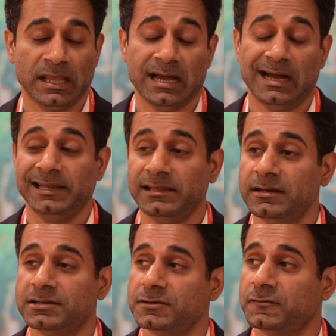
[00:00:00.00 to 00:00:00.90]
Yeah, I think
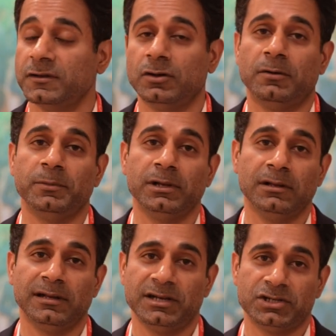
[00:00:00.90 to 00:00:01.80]
it's a phenomenal
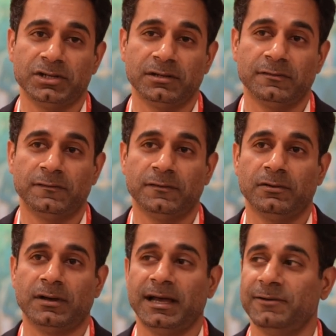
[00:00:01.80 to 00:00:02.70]
initiative.
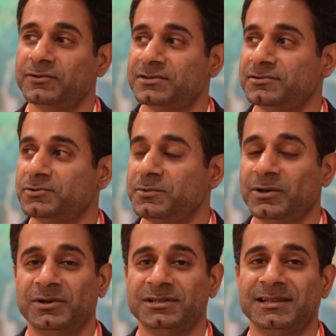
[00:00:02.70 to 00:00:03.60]
To be
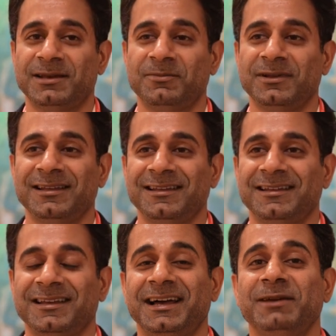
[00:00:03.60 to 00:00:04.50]
honest,
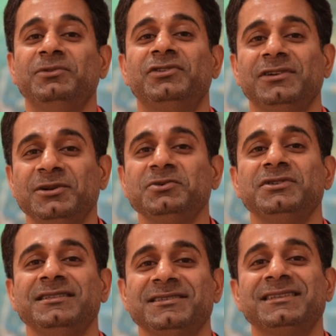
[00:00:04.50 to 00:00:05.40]
I'm thrilled to
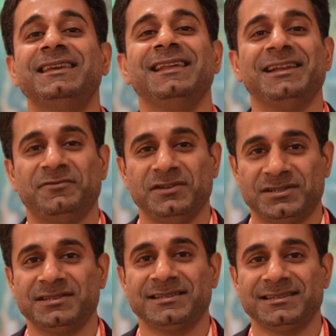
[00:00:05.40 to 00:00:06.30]
see the scale at which
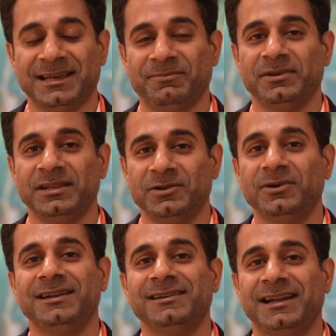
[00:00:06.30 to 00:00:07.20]
this is happening.
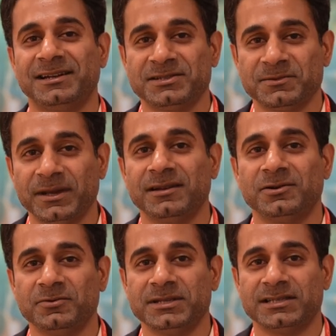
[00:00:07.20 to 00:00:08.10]
I didn't anticipate it
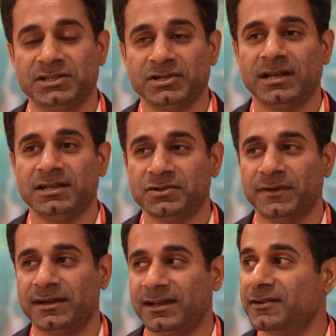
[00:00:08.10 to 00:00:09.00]
to be such a large
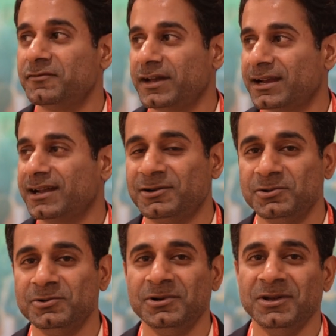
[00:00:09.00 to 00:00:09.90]
event. I, in fact,
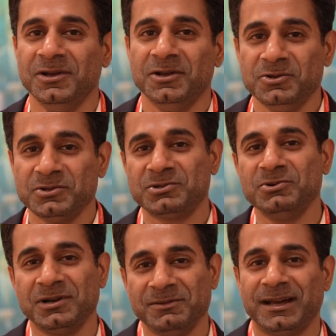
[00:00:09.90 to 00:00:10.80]
to use
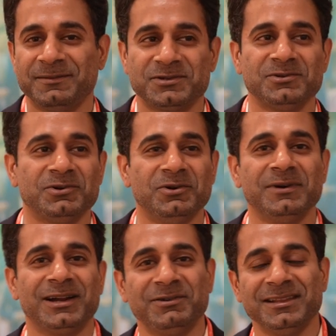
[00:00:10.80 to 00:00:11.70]
Google Maps to roam
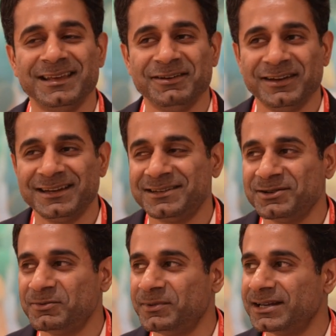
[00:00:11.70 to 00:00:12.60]
around in the event,
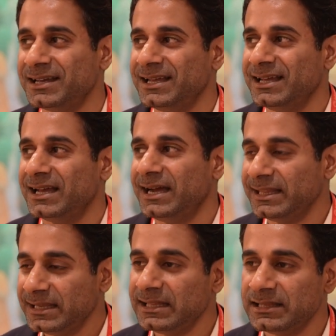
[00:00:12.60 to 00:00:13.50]
But I
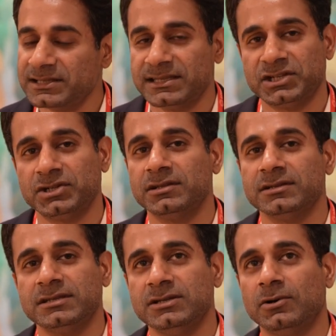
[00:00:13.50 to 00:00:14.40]
think in this session, the
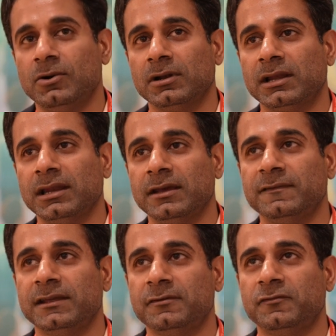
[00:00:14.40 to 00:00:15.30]
CEO Conclave,
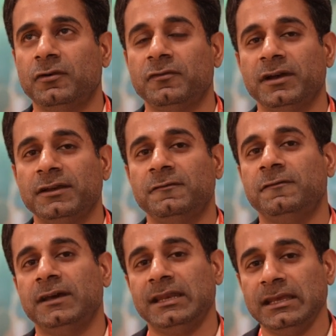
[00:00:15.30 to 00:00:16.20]
there are 4 or 5
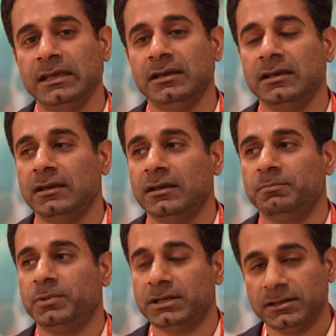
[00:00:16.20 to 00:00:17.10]
very
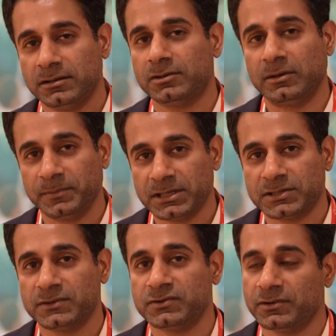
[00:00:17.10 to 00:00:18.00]
pertinent topics
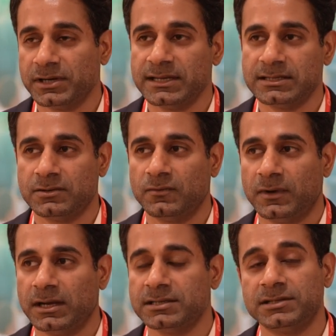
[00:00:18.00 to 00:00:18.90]
which were raised.
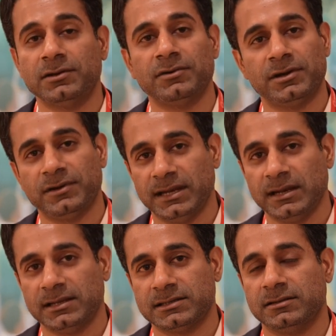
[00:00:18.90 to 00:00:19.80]
One is the grid
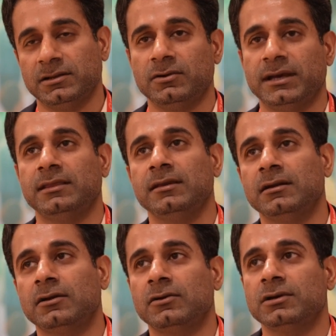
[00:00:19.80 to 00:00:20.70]
readiness. I think
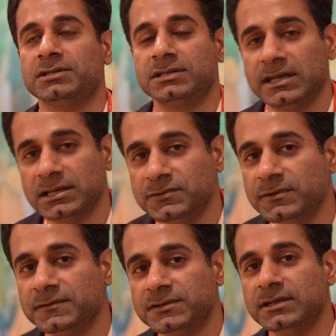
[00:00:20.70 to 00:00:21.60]
across states we
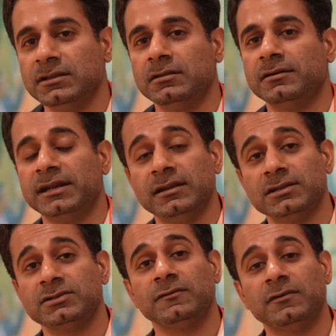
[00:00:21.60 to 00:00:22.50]
have seen the
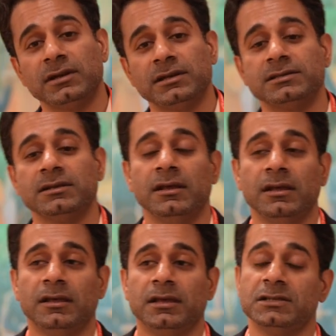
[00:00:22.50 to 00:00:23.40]
readiness of grids
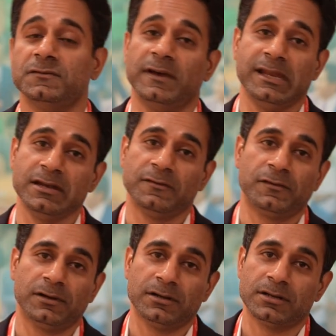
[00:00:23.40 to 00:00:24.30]
is very
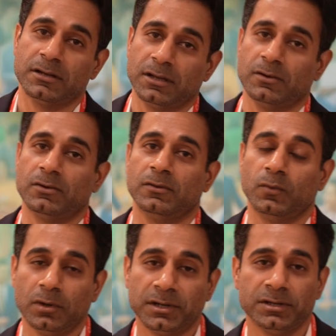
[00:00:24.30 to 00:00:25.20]
different. The
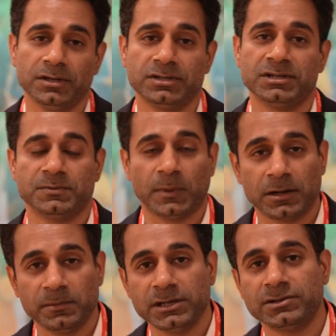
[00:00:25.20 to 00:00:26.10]
voltage, the smart
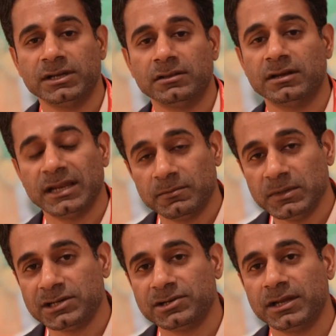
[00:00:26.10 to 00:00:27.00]
metering, the net
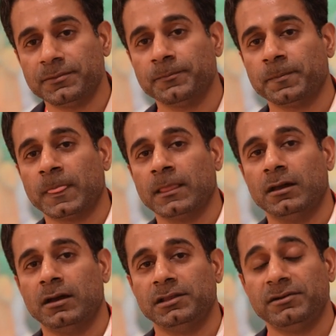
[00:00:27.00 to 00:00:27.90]
metering,
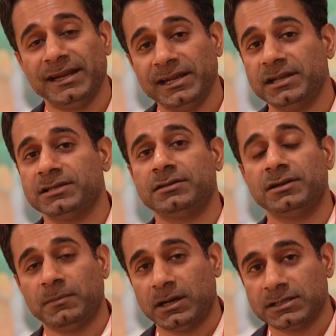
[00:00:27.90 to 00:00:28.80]
the readiness, the
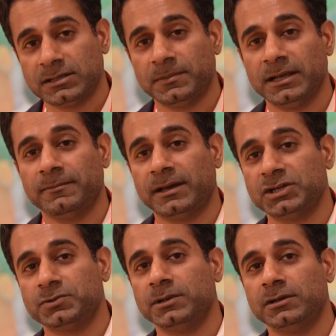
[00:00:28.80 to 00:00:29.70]
demand supply
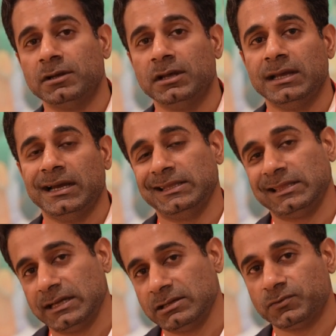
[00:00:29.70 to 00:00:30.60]
management. I think
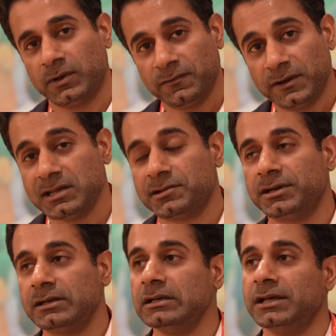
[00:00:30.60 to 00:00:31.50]
that is one very
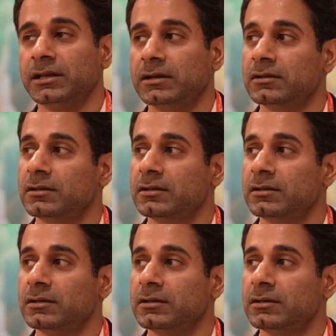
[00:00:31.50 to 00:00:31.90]
critical area.